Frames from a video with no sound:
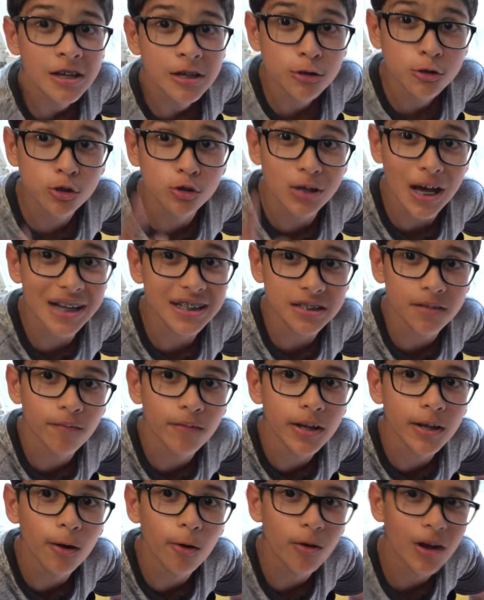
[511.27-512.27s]
So that's the
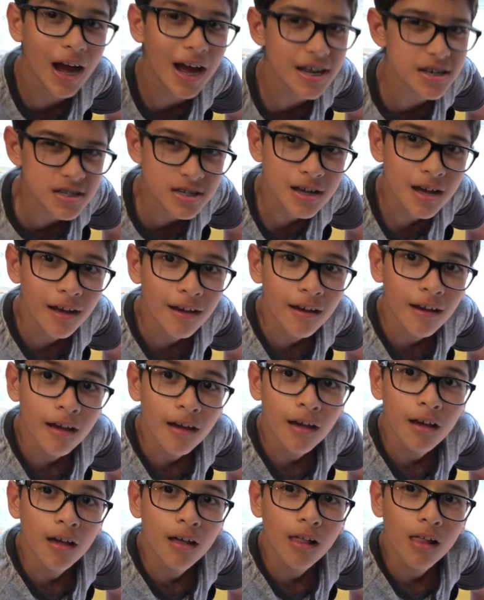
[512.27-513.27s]
video, guys.
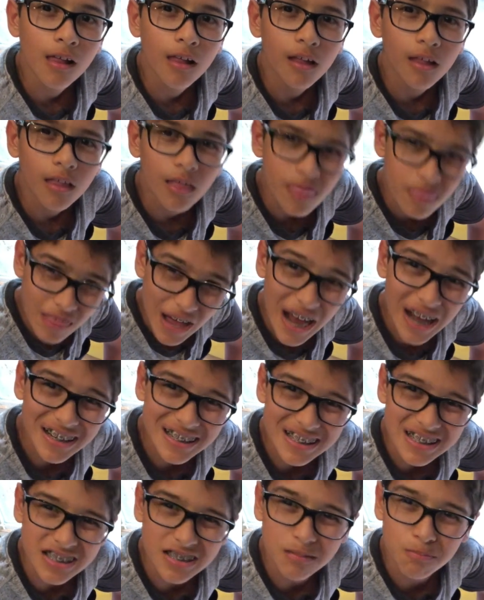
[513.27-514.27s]
That
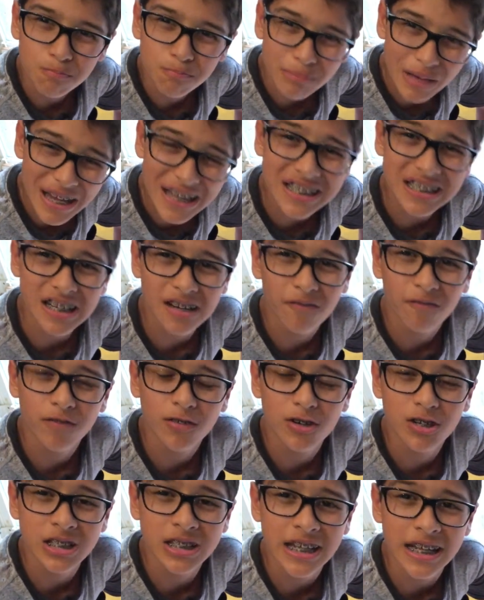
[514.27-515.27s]
is the basic
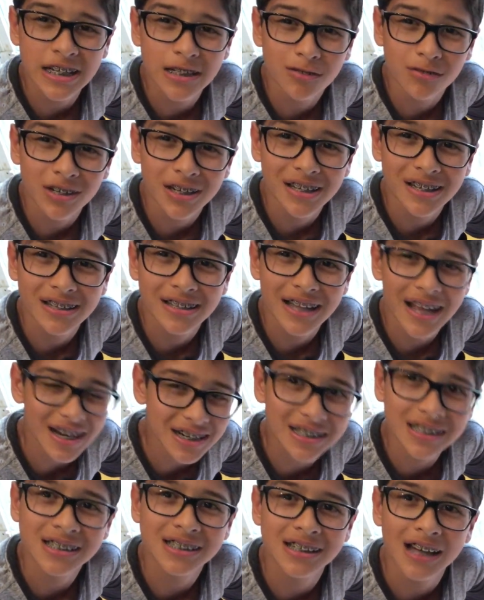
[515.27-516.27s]
first aid training.
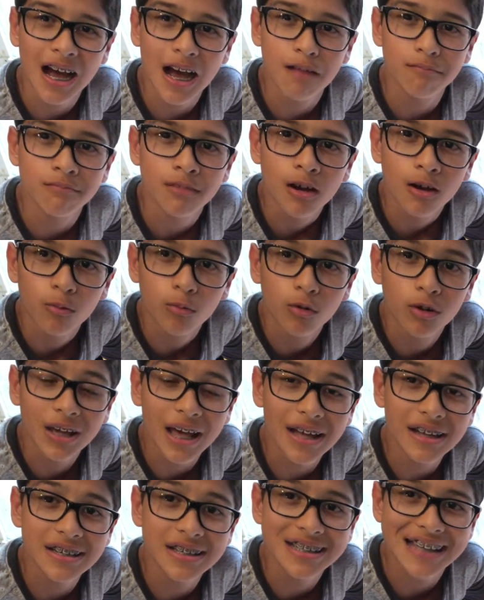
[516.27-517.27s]
Next time, we'll
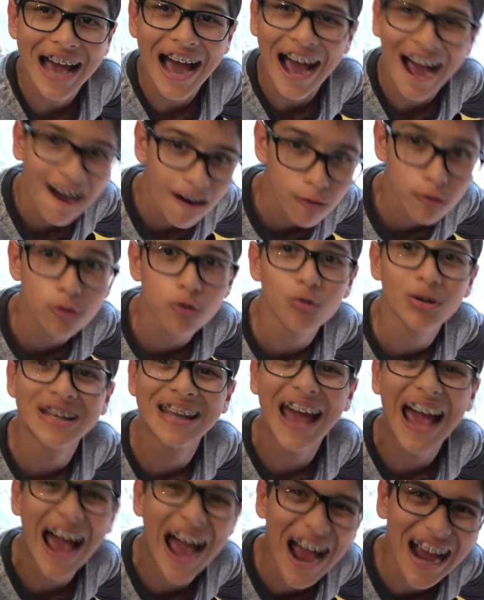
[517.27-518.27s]
get into how you
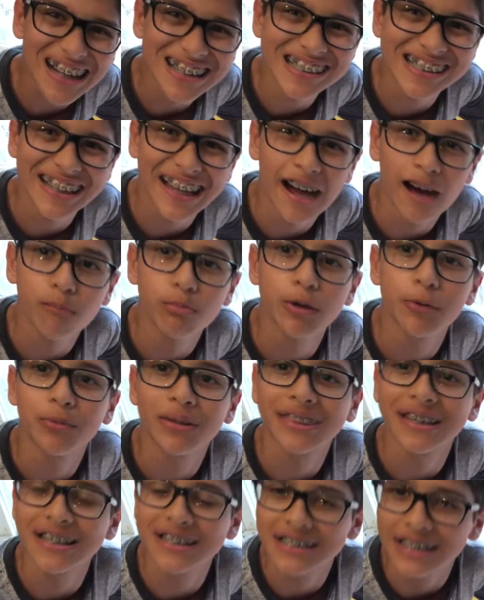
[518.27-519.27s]
can actually help them
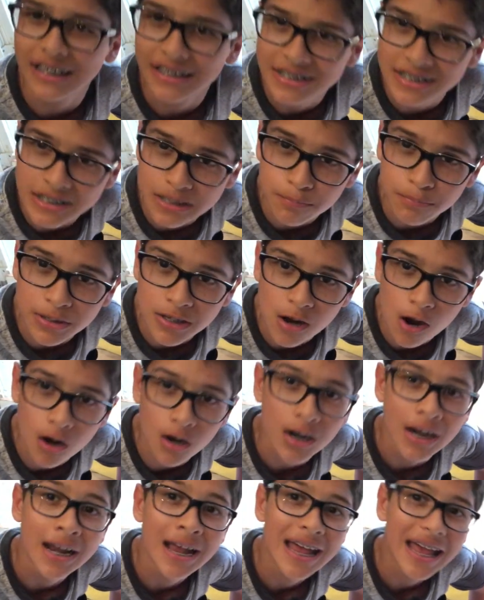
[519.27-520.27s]
with things like
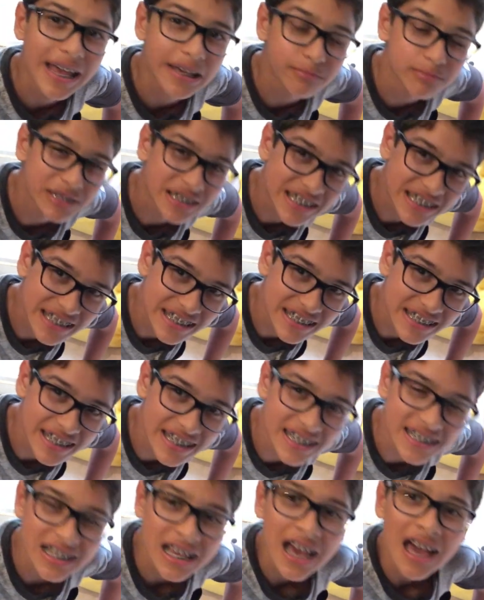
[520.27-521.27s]
CPR,
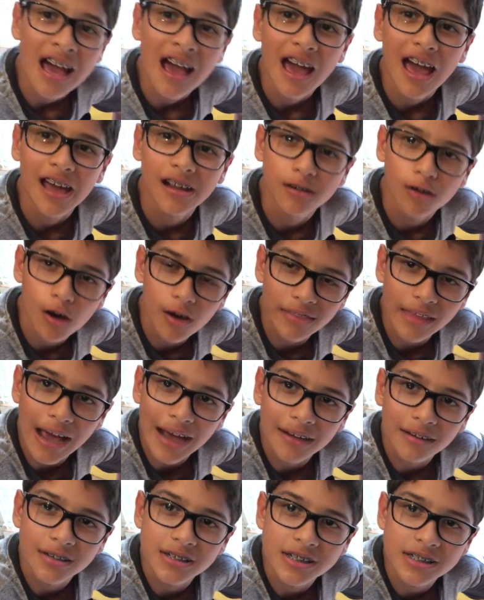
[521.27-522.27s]
ABCDs, and all
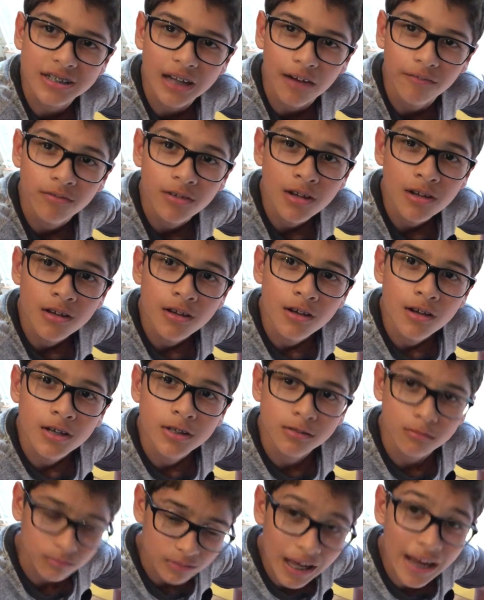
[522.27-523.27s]
that good stuff.
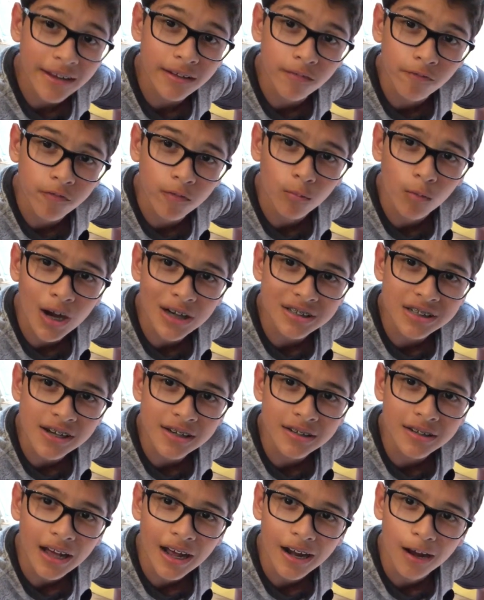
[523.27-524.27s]
So thank you for
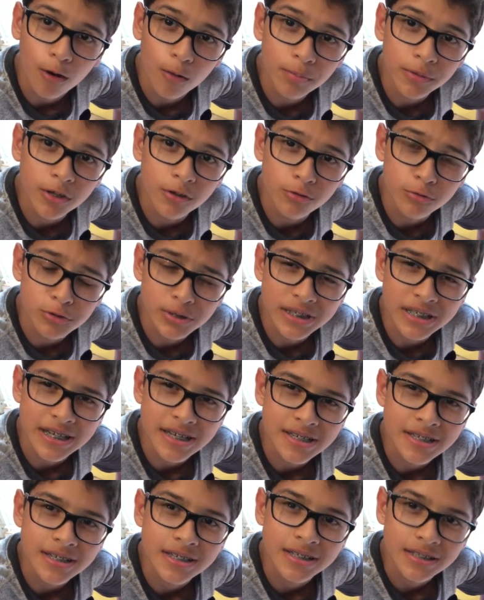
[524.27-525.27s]
watching, and I hope you use
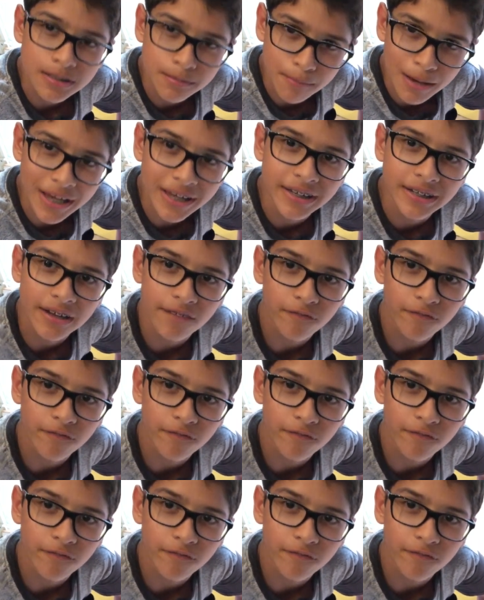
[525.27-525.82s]
this to make a